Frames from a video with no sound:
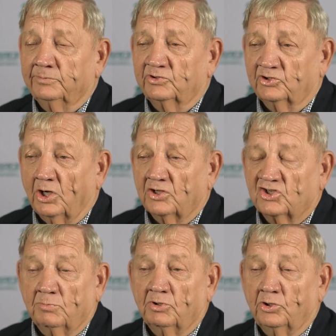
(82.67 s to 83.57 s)
saw
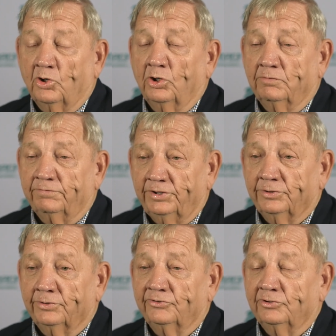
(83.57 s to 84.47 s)
some of the oil
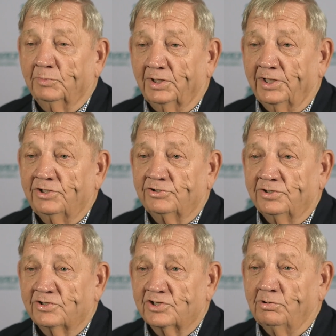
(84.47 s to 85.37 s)
fields in Malaysia
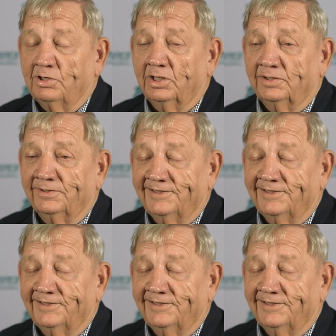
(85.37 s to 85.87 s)
and so on.